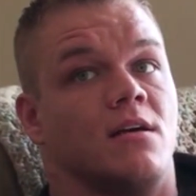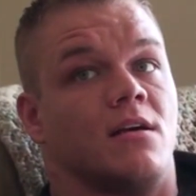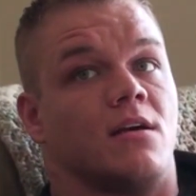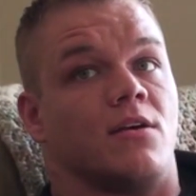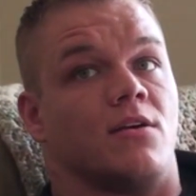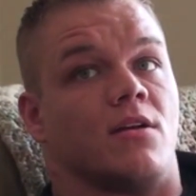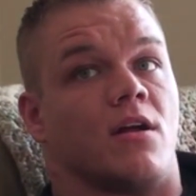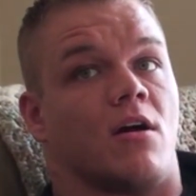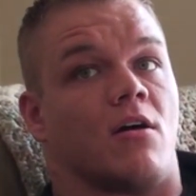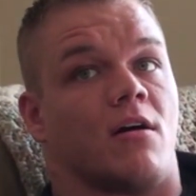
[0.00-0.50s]

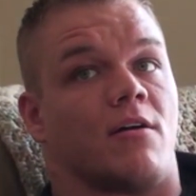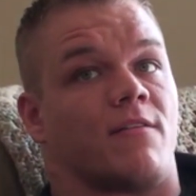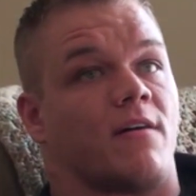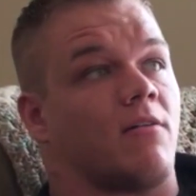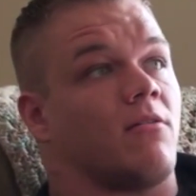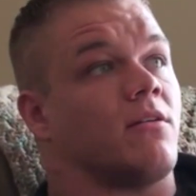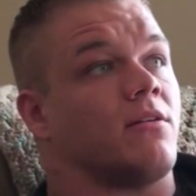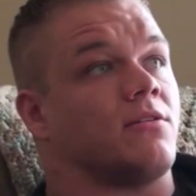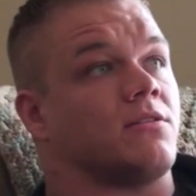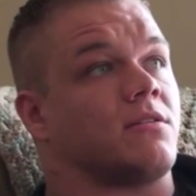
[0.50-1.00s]
If I
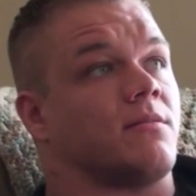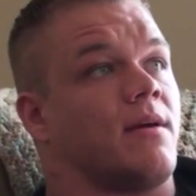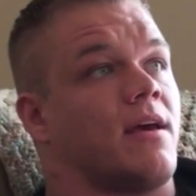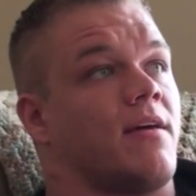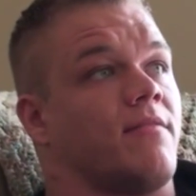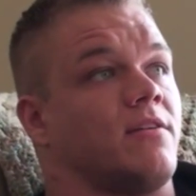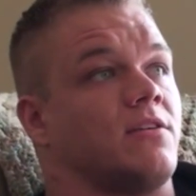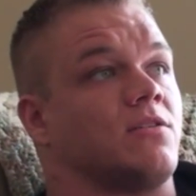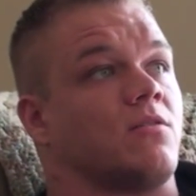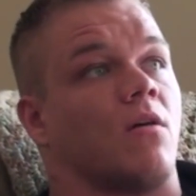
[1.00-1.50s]
want to do some
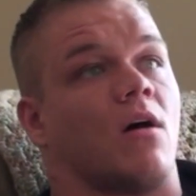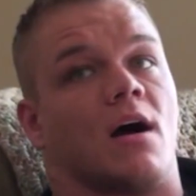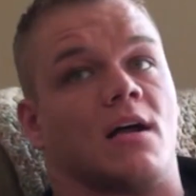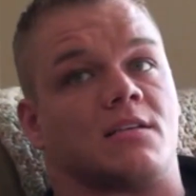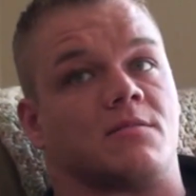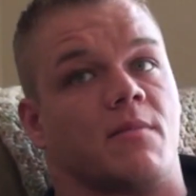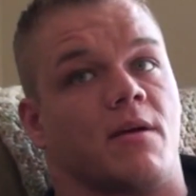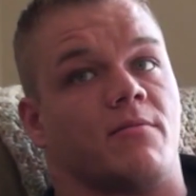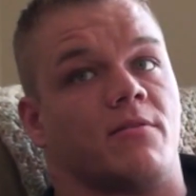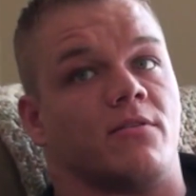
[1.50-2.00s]
heavy
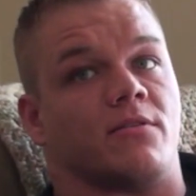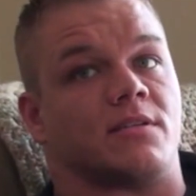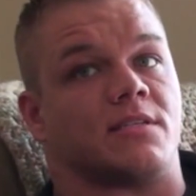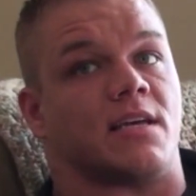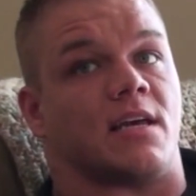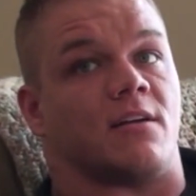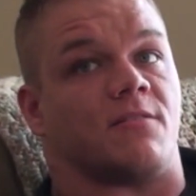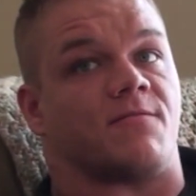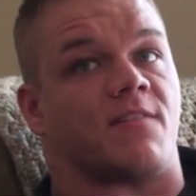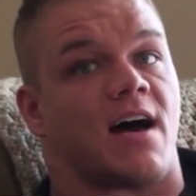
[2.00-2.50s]
squats, maybe do a
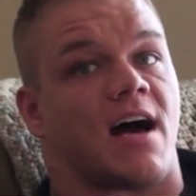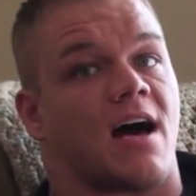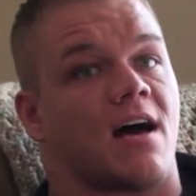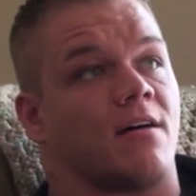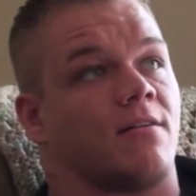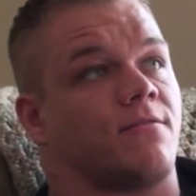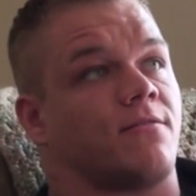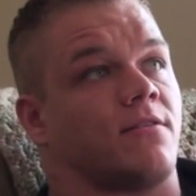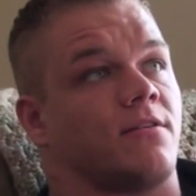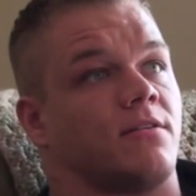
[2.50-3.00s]
set of
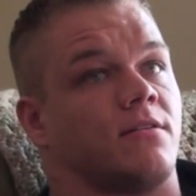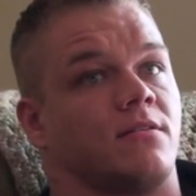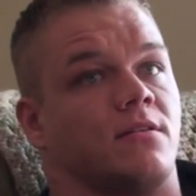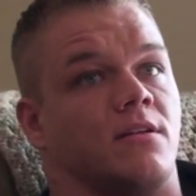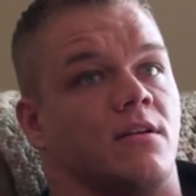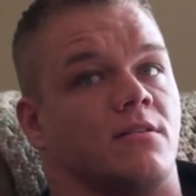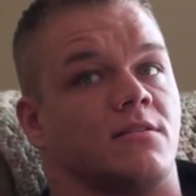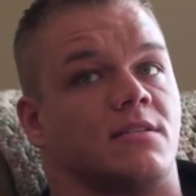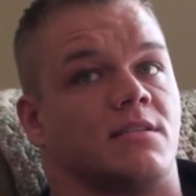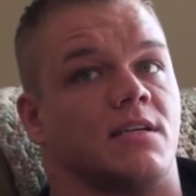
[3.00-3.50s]
5
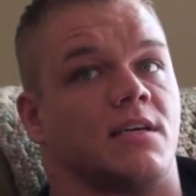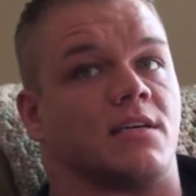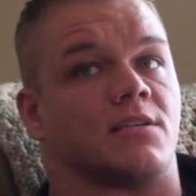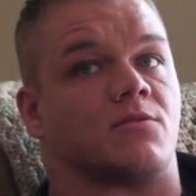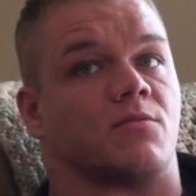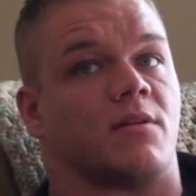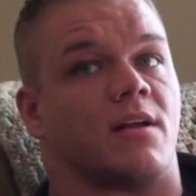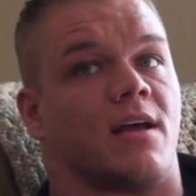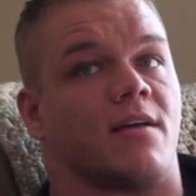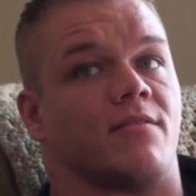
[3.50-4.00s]
or
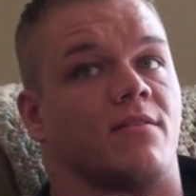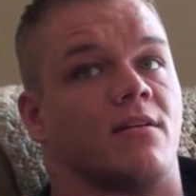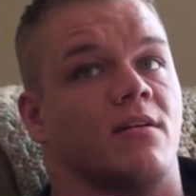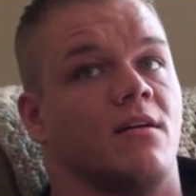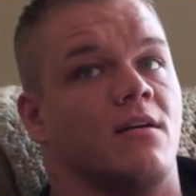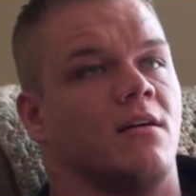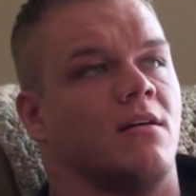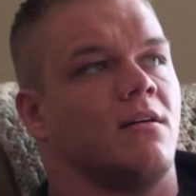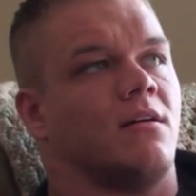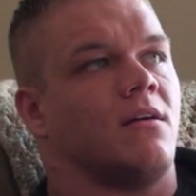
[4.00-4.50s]
6, whatever.
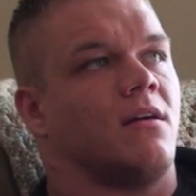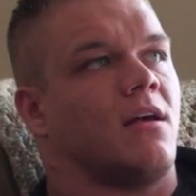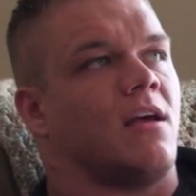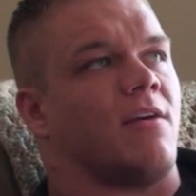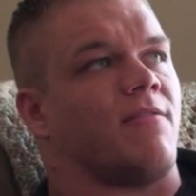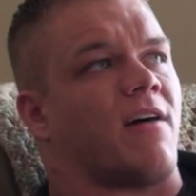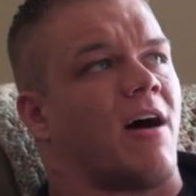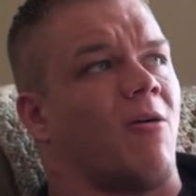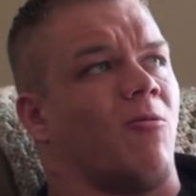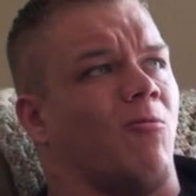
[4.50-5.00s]

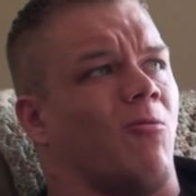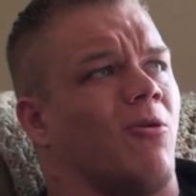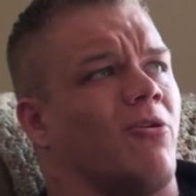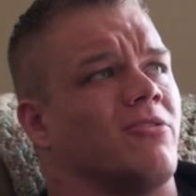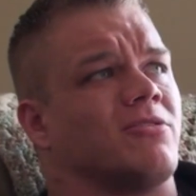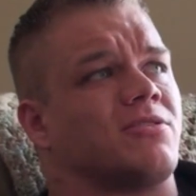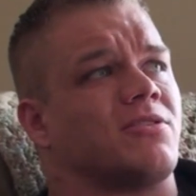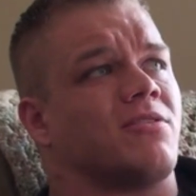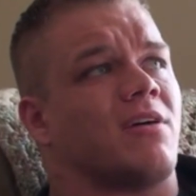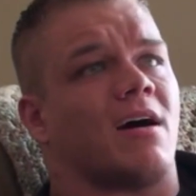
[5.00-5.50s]
If I
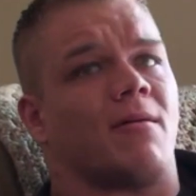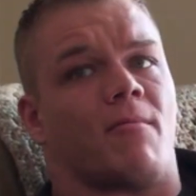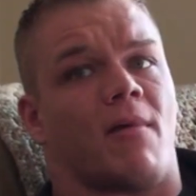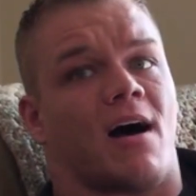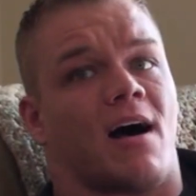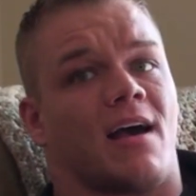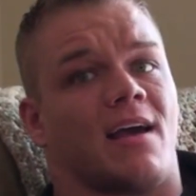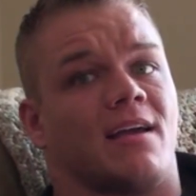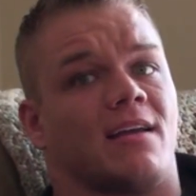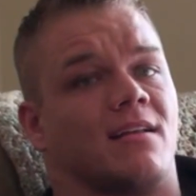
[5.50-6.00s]
want to, I
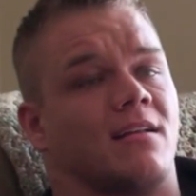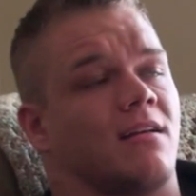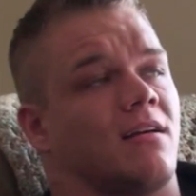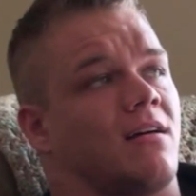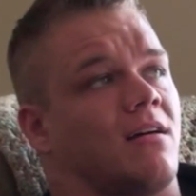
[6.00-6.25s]
might.